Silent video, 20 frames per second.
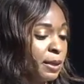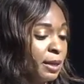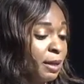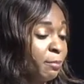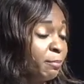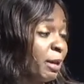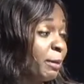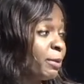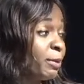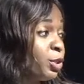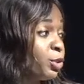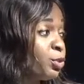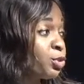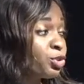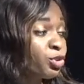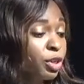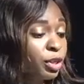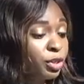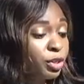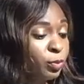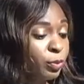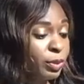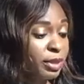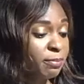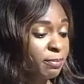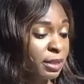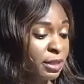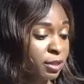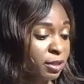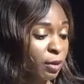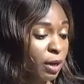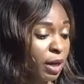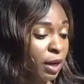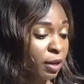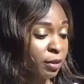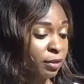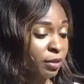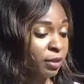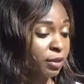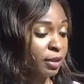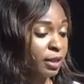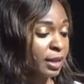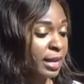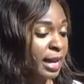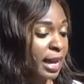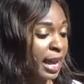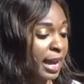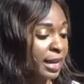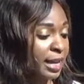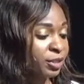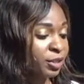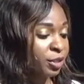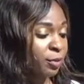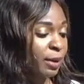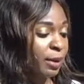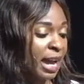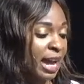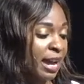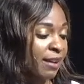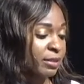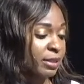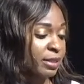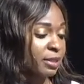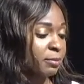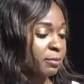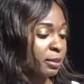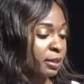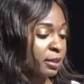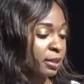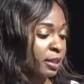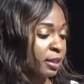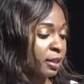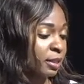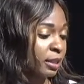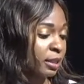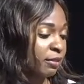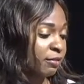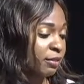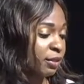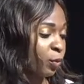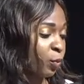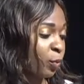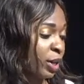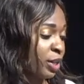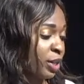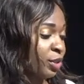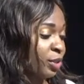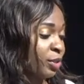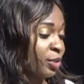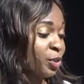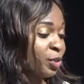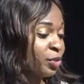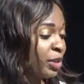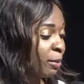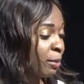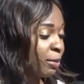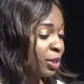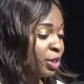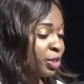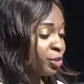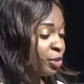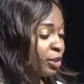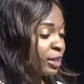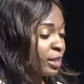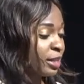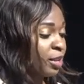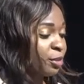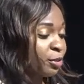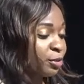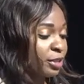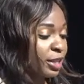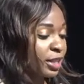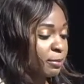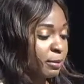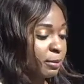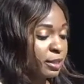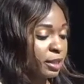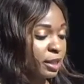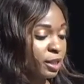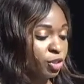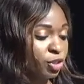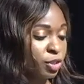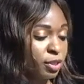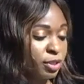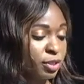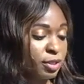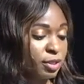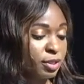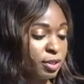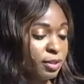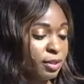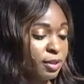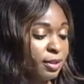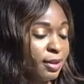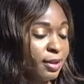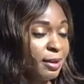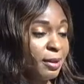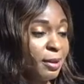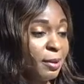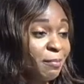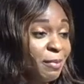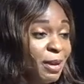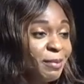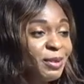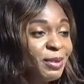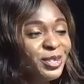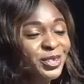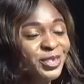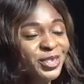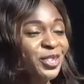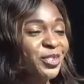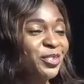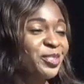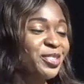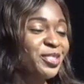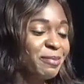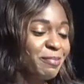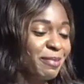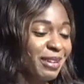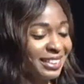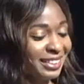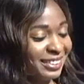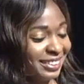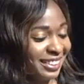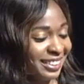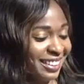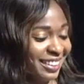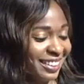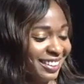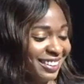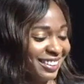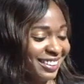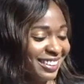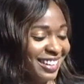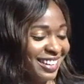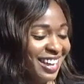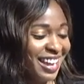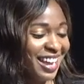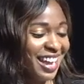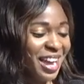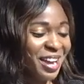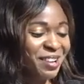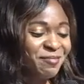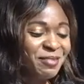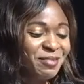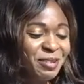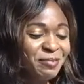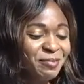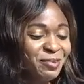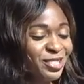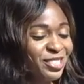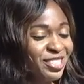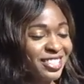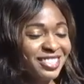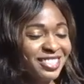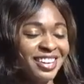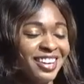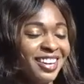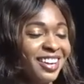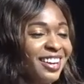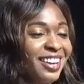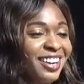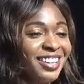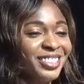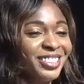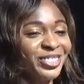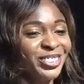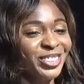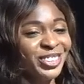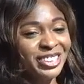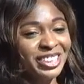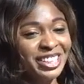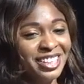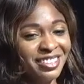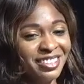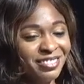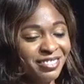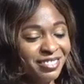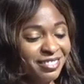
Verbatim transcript: Maybe you struggle with mental health and don't have the stability to love in the way that meet your others' expectations. Maybe you're neurospicy and people just can't handle your love.